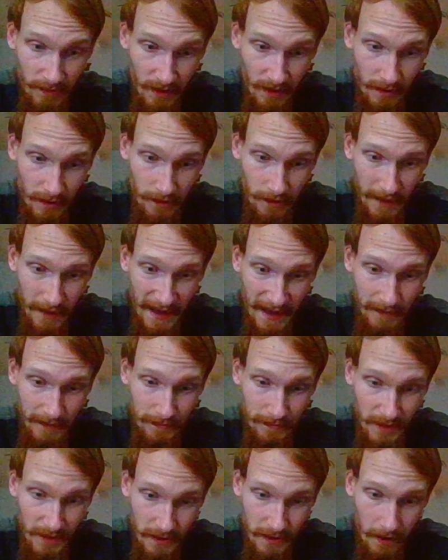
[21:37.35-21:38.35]
Ladd
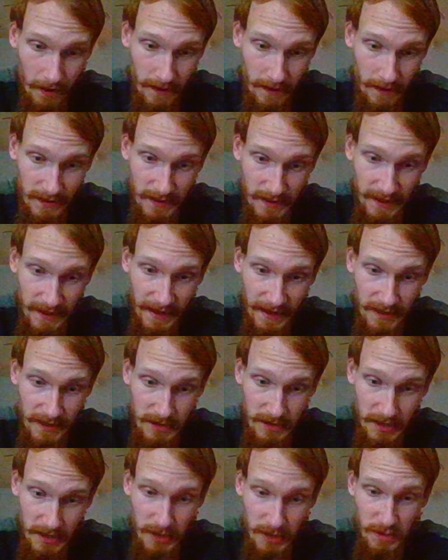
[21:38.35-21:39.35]
McConkey had
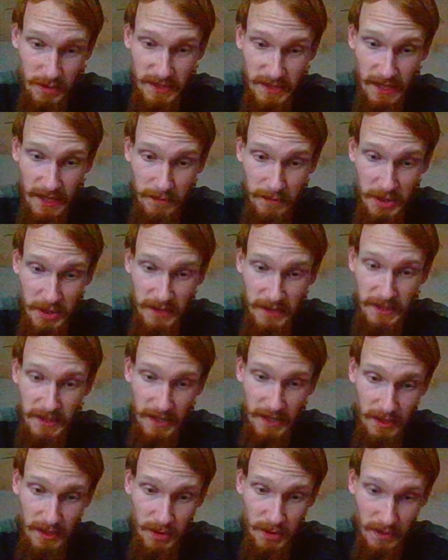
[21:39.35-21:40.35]
6 receptions,
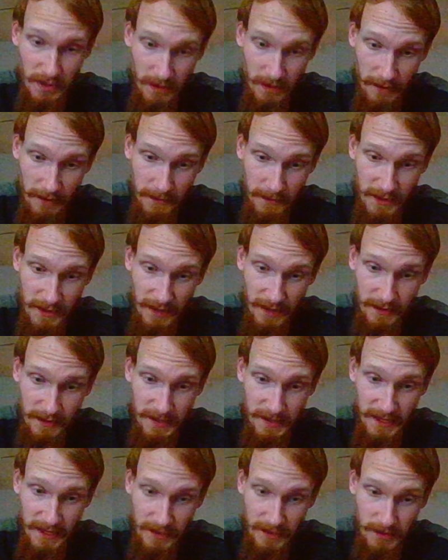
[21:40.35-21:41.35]
111 yards,
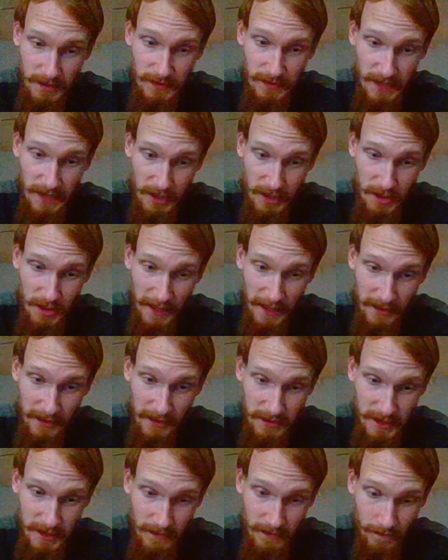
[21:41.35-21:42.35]
and 2 touchdowns.